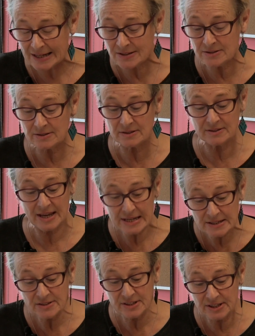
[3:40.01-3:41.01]
and
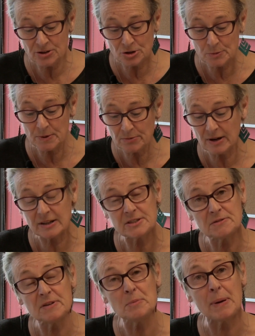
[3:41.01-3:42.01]
they continue to be
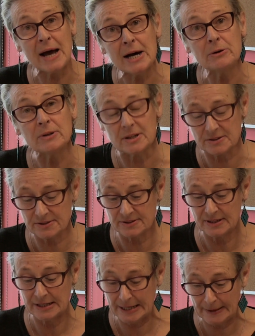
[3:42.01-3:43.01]
relatively
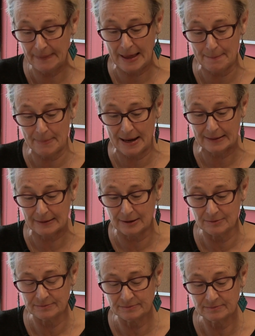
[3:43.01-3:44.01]
powerless in that
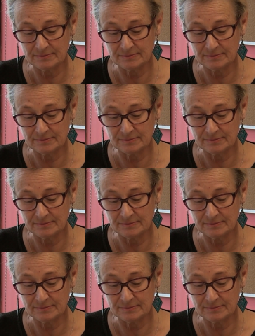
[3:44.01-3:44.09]
battle.